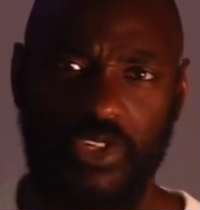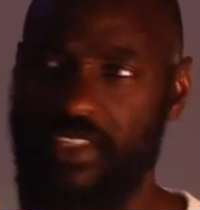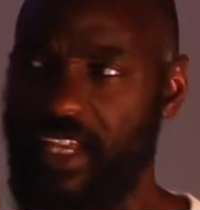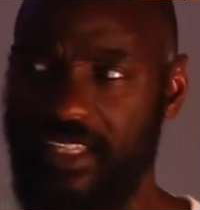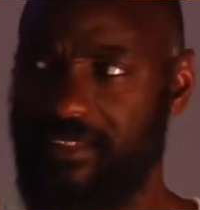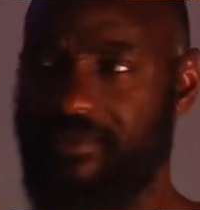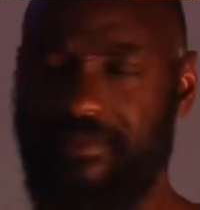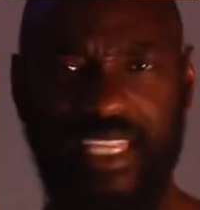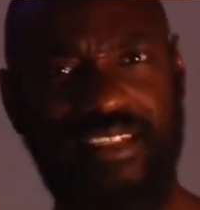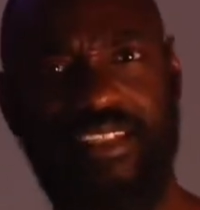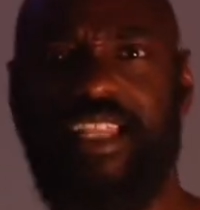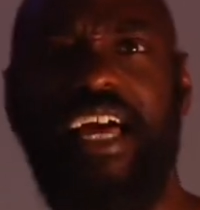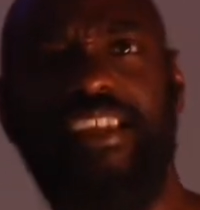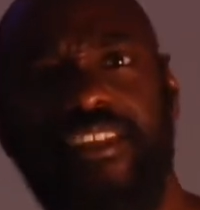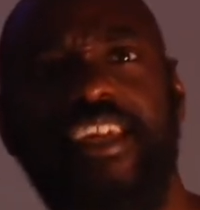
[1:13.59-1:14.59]
And that's the
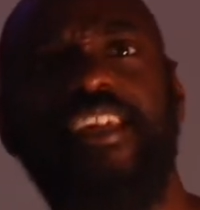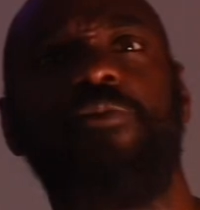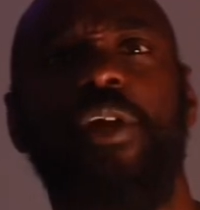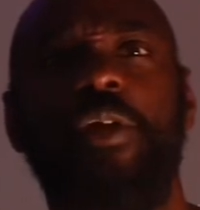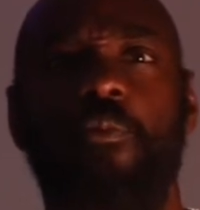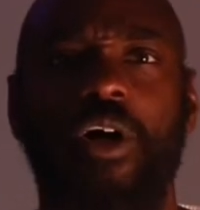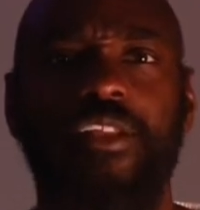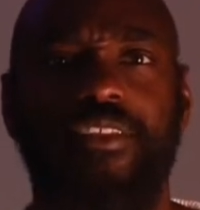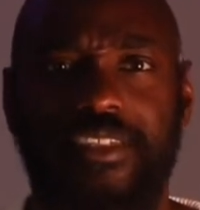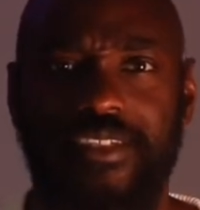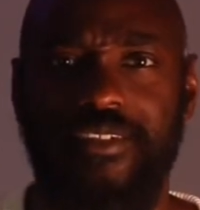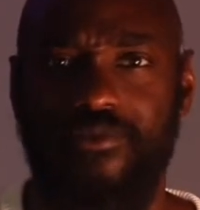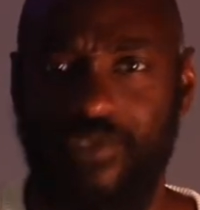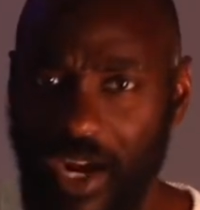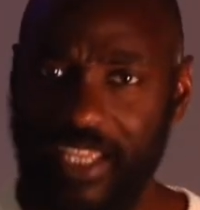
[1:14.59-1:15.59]
last thing we want,
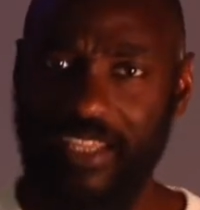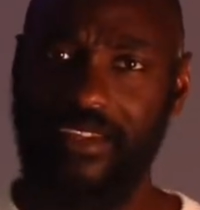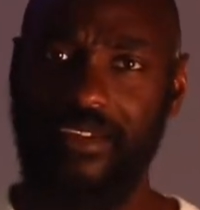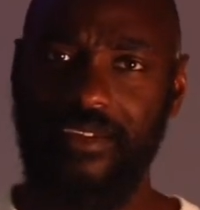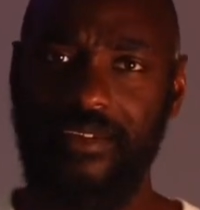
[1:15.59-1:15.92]
right?